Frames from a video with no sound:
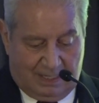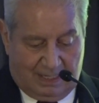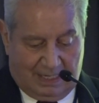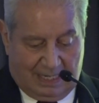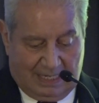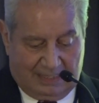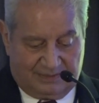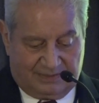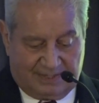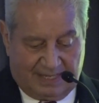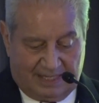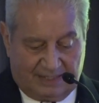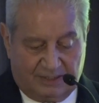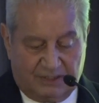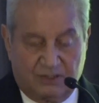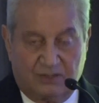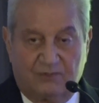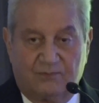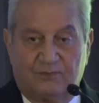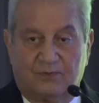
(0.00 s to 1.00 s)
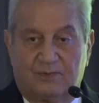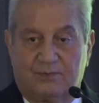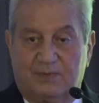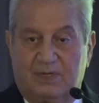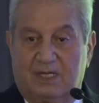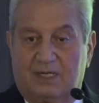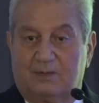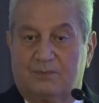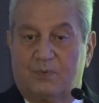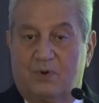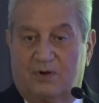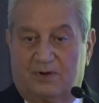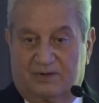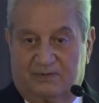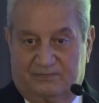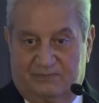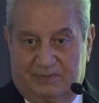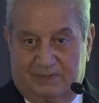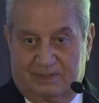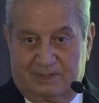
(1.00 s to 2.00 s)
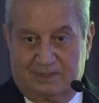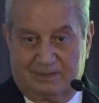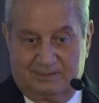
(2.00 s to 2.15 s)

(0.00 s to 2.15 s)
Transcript: and thank you for being part of it.